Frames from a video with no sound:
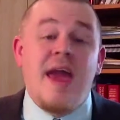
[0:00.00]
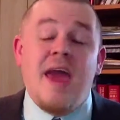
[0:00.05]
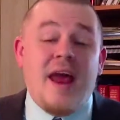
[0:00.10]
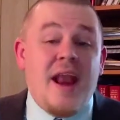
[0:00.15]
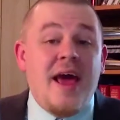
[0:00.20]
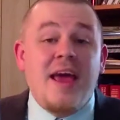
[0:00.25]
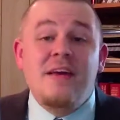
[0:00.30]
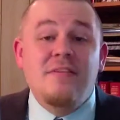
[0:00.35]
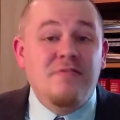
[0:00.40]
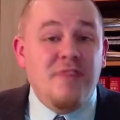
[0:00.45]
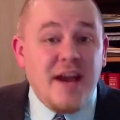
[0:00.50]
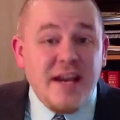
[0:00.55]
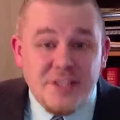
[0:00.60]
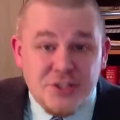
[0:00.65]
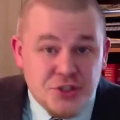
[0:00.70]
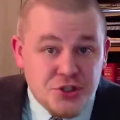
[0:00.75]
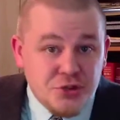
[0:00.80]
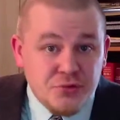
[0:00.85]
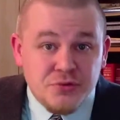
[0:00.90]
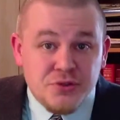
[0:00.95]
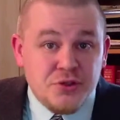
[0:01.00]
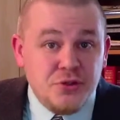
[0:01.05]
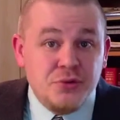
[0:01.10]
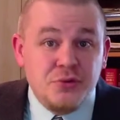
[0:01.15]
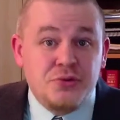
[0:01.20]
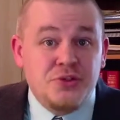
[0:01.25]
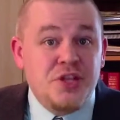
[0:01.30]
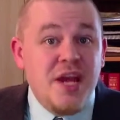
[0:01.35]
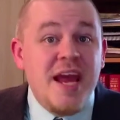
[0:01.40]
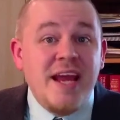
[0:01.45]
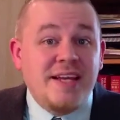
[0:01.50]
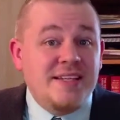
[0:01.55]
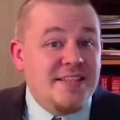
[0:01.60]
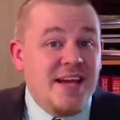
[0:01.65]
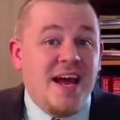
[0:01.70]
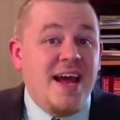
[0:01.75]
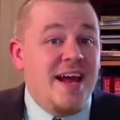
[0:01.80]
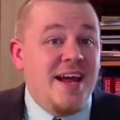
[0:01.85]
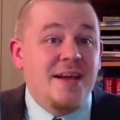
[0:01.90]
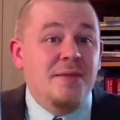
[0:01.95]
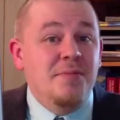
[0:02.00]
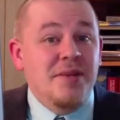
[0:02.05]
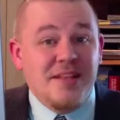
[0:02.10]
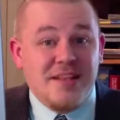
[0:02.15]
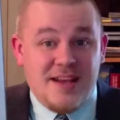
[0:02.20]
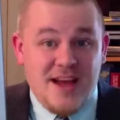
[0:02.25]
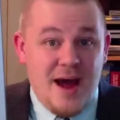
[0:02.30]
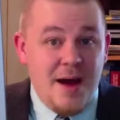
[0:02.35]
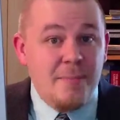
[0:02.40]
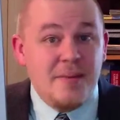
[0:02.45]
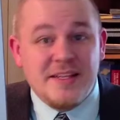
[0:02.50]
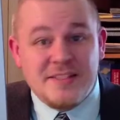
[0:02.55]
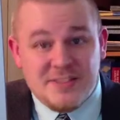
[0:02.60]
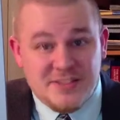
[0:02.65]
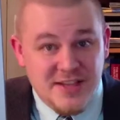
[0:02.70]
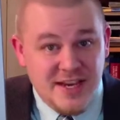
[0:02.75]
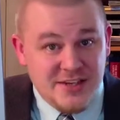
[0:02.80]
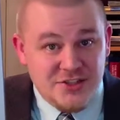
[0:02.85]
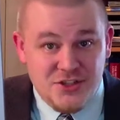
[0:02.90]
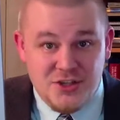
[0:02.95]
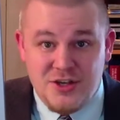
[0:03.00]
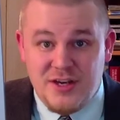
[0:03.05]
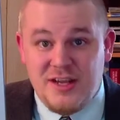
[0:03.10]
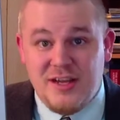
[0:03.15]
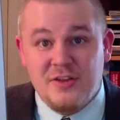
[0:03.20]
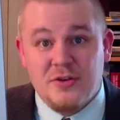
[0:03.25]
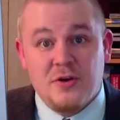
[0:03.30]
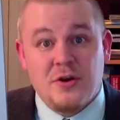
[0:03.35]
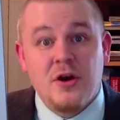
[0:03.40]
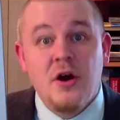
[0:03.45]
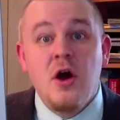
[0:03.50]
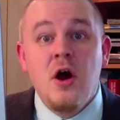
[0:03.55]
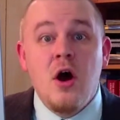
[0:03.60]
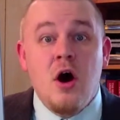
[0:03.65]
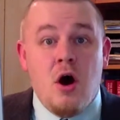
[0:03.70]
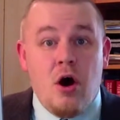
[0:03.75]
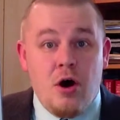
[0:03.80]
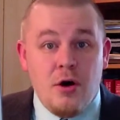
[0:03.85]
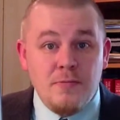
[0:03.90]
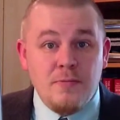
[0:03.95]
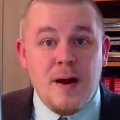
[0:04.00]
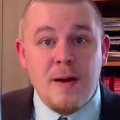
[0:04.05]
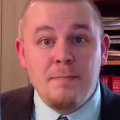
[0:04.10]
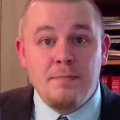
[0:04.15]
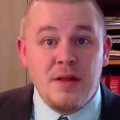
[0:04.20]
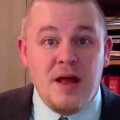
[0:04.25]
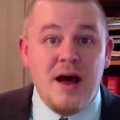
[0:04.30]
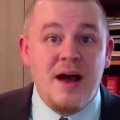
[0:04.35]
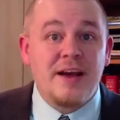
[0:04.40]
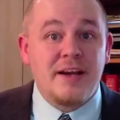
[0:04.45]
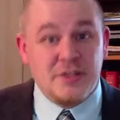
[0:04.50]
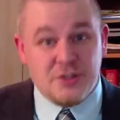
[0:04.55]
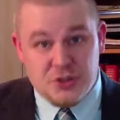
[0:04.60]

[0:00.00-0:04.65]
and I invite you to take time in the comment section, either on my blog,